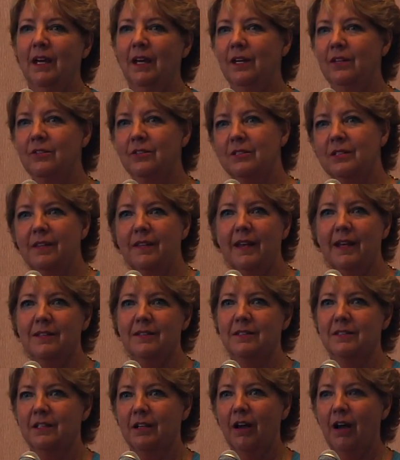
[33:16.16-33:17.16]
hundreds of
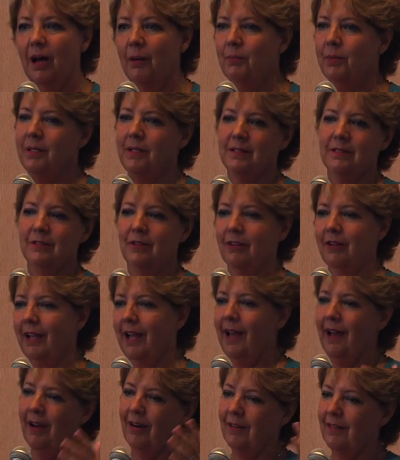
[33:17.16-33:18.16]
thousands of copies
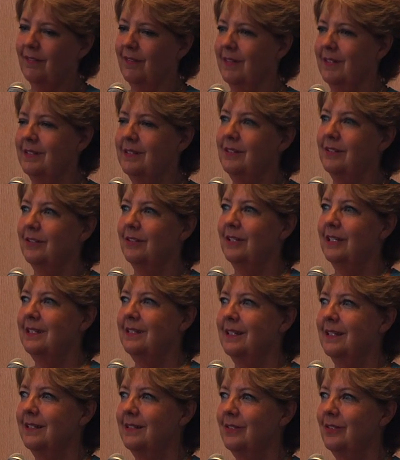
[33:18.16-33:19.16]
going out of the
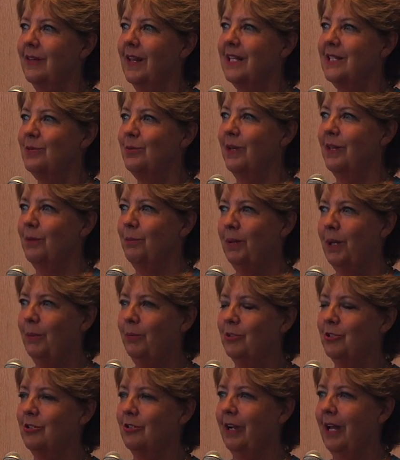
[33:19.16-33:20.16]
series. And so that's why the
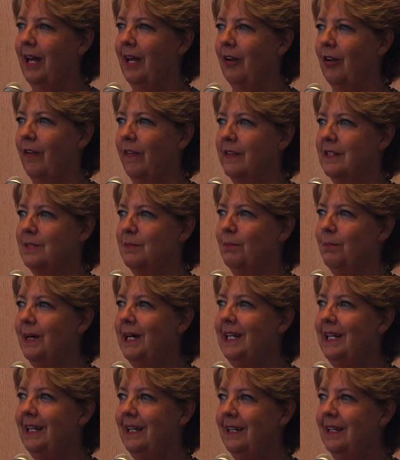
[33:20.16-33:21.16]
publisher had all this
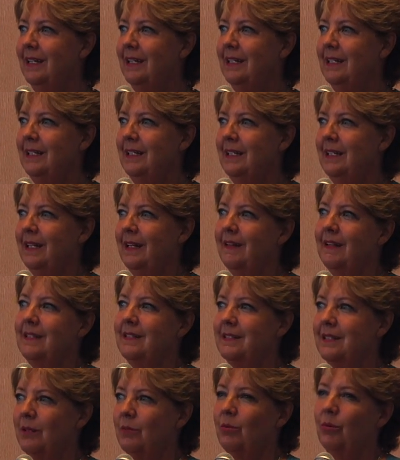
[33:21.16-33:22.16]
money. And they
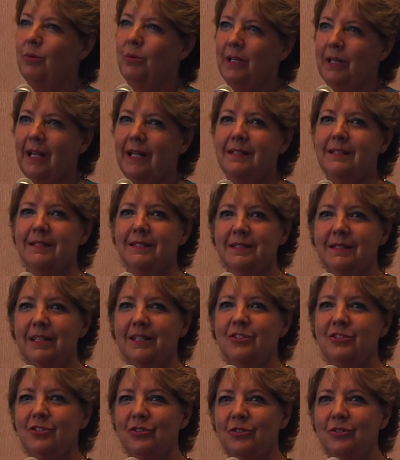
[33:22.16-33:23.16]
said, well, we'd like to
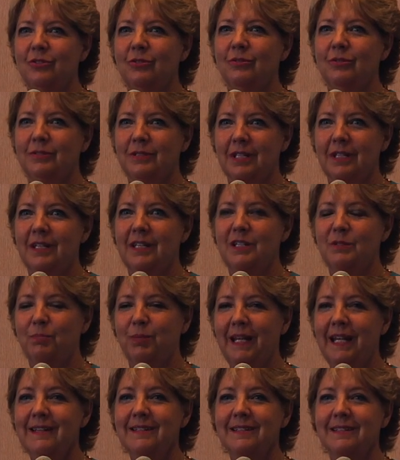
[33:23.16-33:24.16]
send you to these
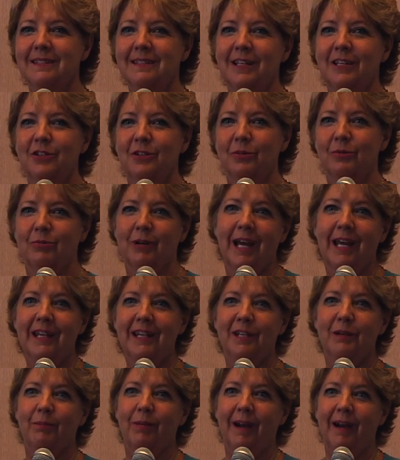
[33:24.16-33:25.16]
places that you're
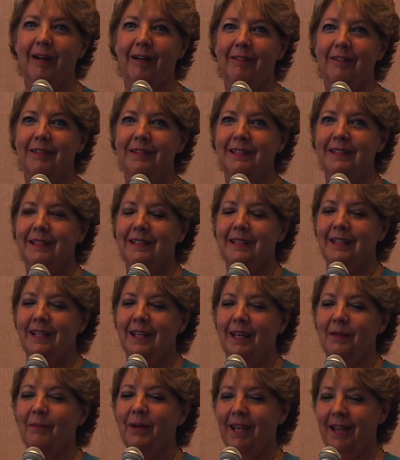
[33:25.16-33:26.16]
writing about.
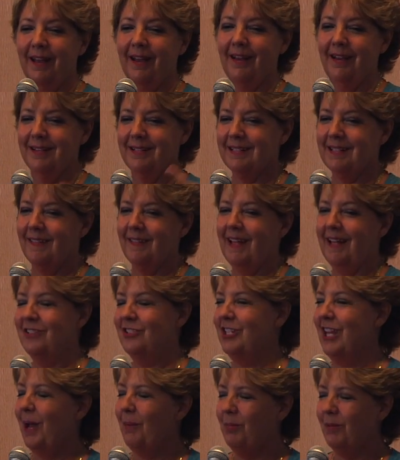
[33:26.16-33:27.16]
And my, I said that
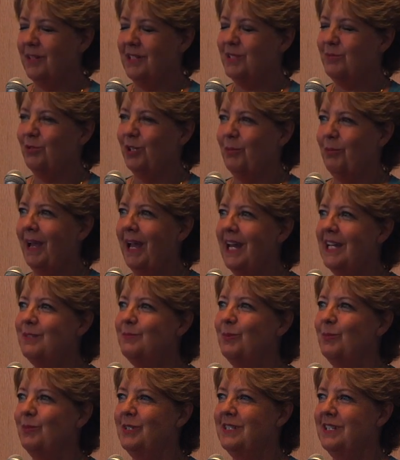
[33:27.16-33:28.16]
in chapel this morning. My
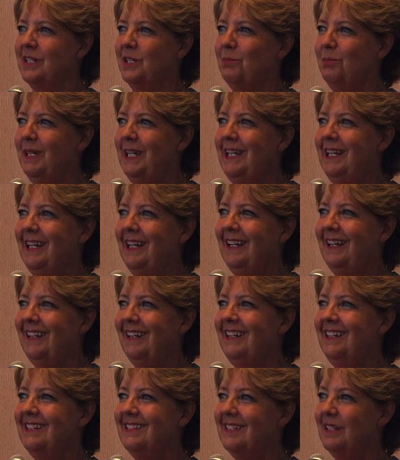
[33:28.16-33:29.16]
husband was in the meeting,
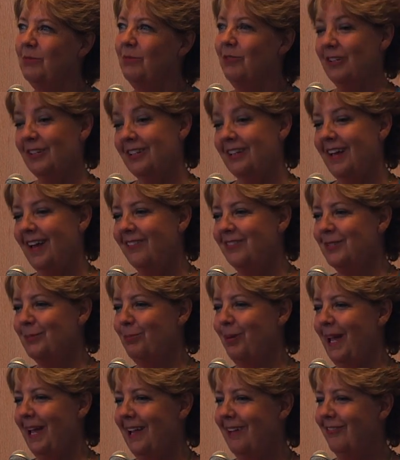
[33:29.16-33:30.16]
and he said, well, you have to
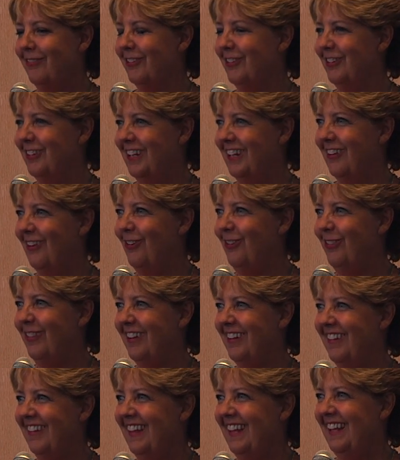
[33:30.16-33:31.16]
pay for her to go
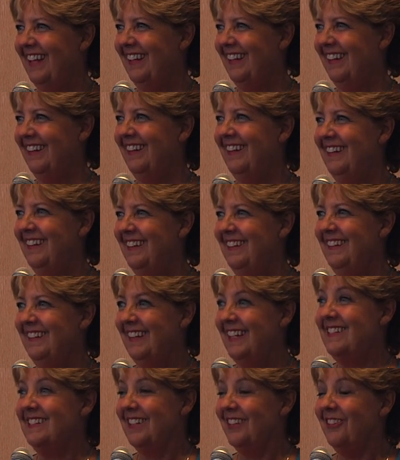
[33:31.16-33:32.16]
there then. And
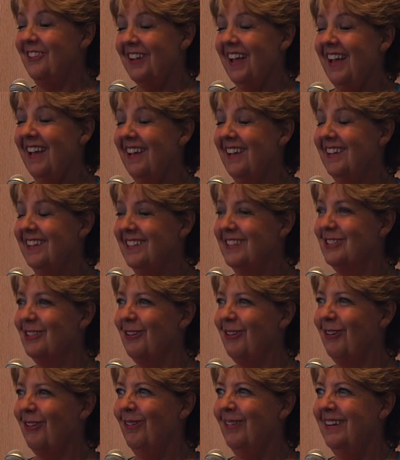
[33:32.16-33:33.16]
they said, okay.
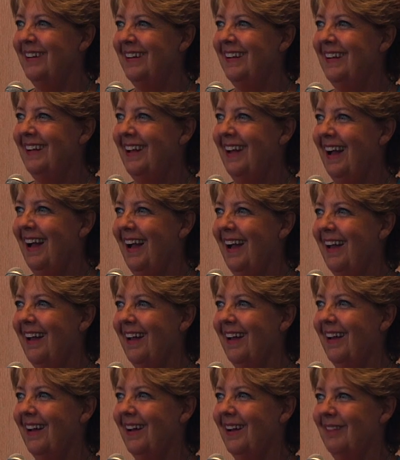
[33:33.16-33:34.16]
So, I,
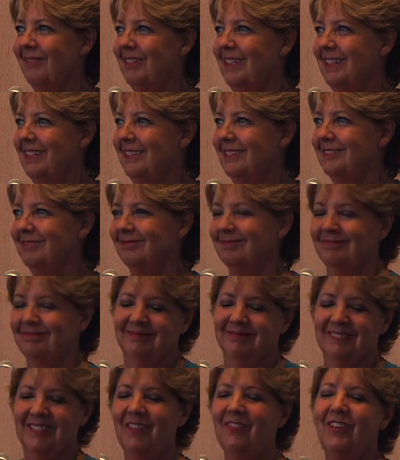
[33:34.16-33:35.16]
I mean,
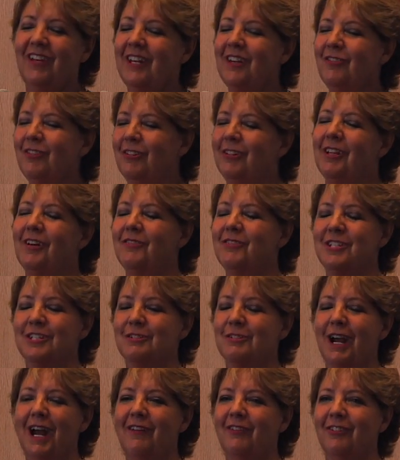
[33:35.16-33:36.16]
if any of you love to
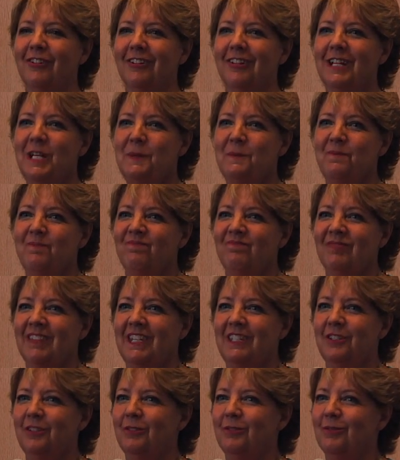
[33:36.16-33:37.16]
travel,
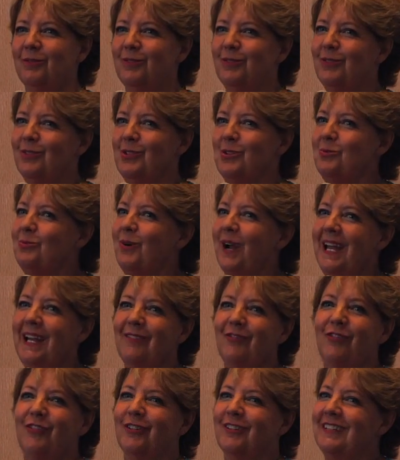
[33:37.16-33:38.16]
and you, you
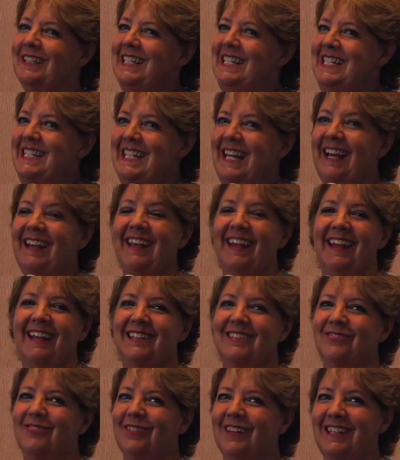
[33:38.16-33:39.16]
wait for
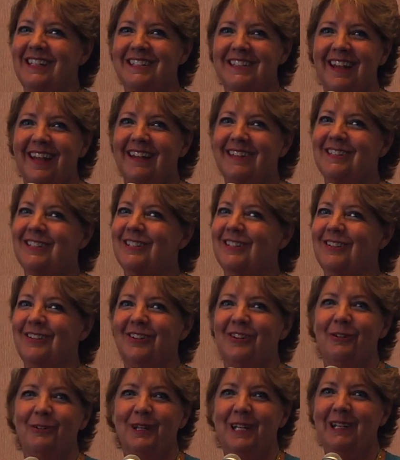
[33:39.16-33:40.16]
decades for the chance to
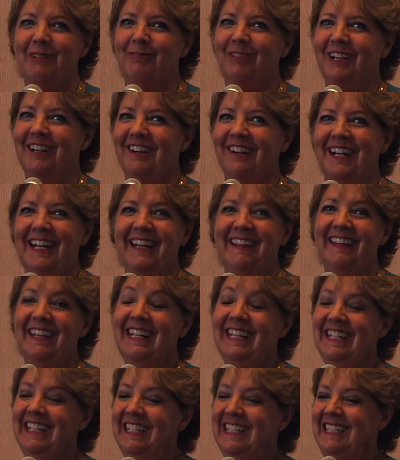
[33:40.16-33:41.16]
go anywhere, and
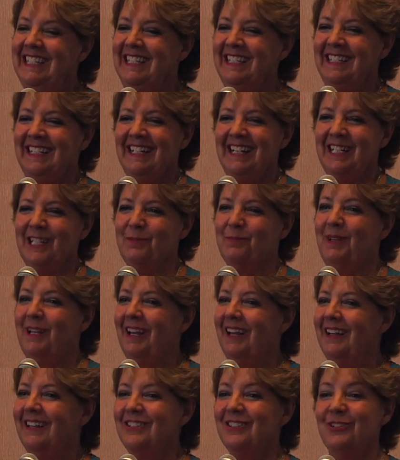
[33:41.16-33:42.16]
then it's
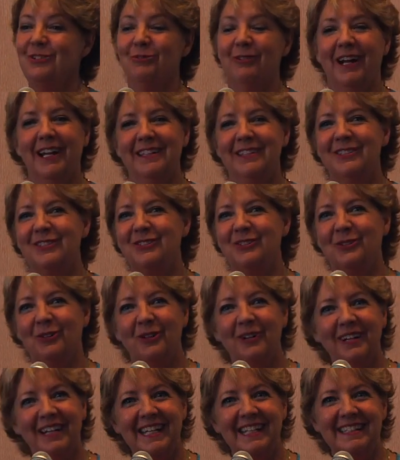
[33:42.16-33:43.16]
because you write
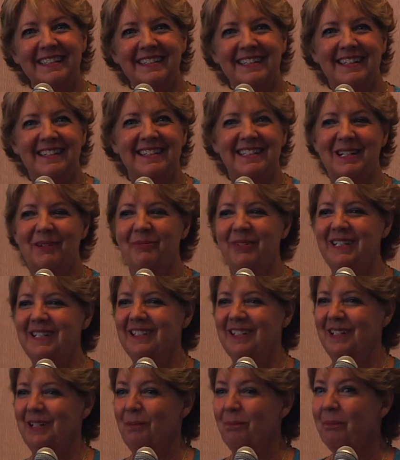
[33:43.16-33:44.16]
stories that
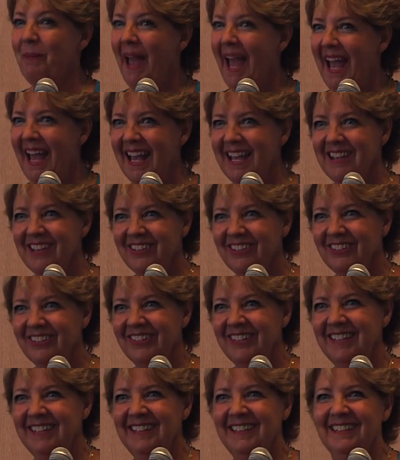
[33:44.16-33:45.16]
someone's going to pay
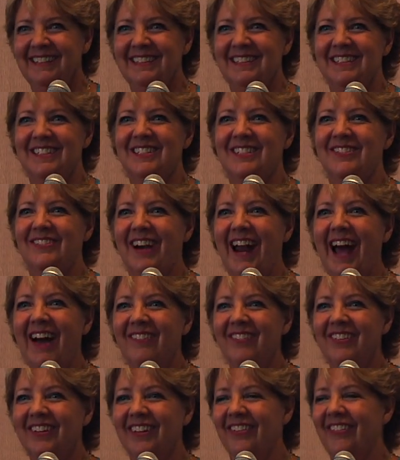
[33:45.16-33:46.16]
you to
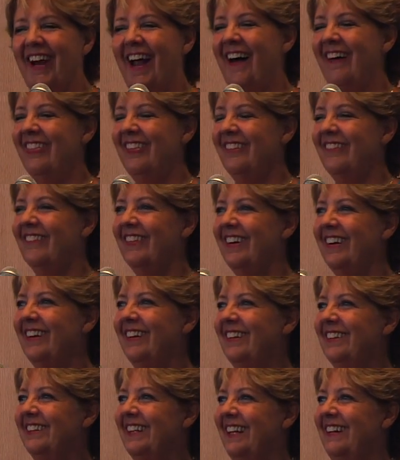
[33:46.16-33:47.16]
travel around the
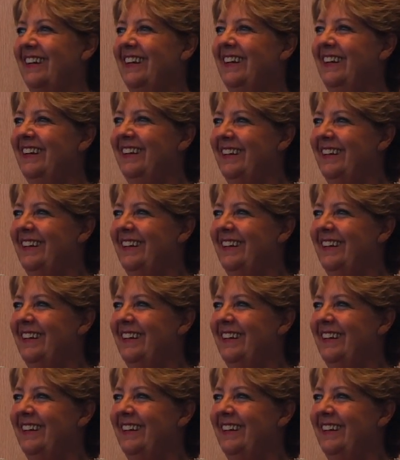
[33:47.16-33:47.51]
world. And